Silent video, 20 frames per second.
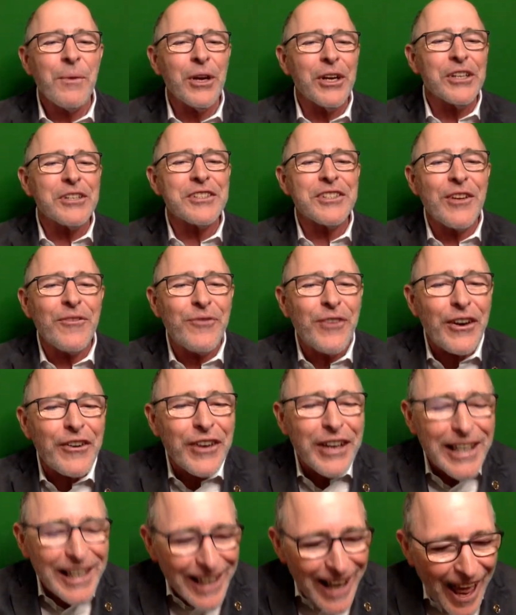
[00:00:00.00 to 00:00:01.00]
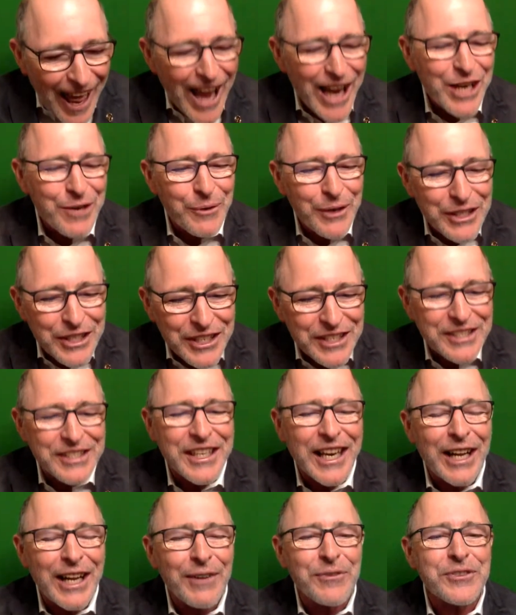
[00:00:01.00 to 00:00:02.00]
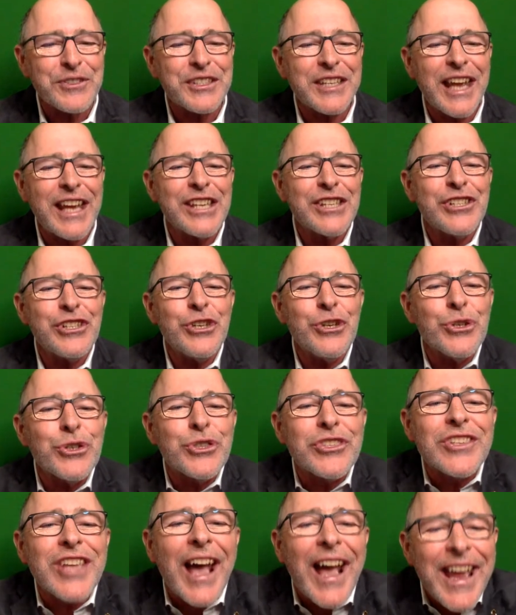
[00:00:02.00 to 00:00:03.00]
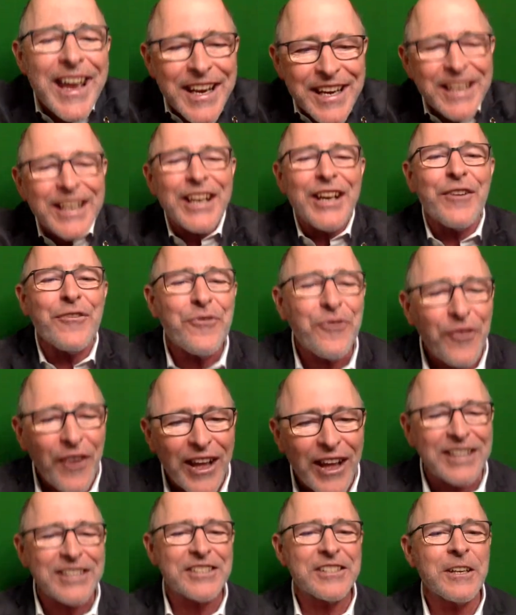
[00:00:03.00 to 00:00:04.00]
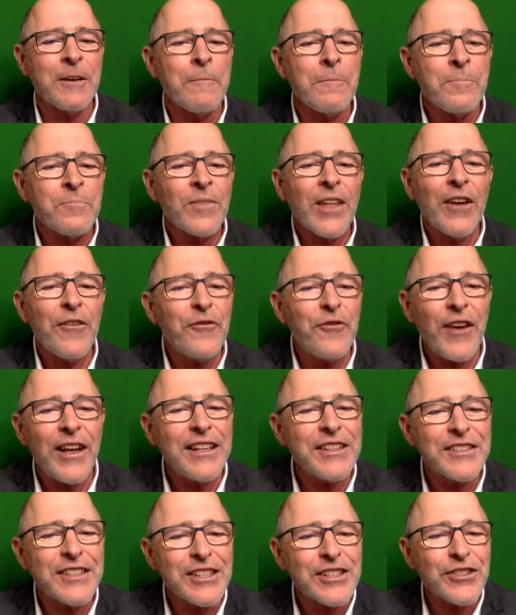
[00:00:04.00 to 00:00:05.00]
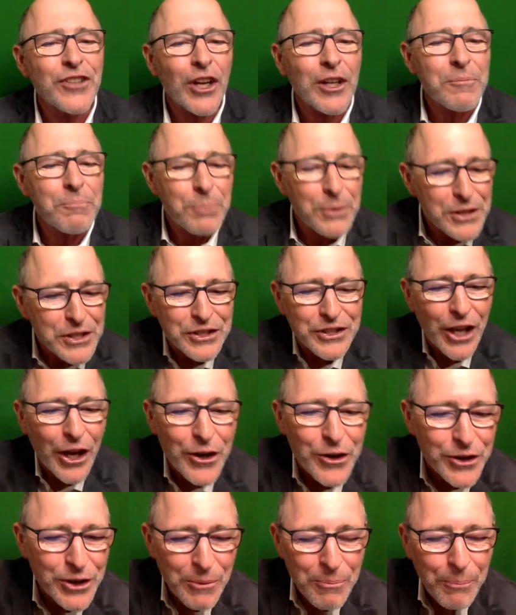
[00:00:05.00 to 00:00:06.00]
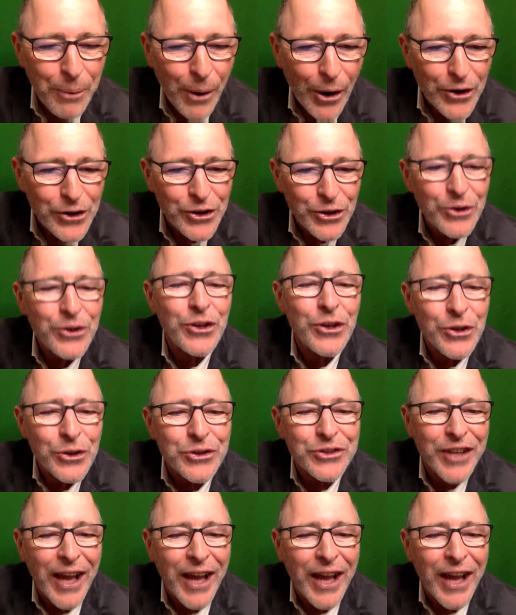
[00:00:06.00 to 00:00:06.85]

because the very language itself says you take offense. Offense is not bestowed upon you. You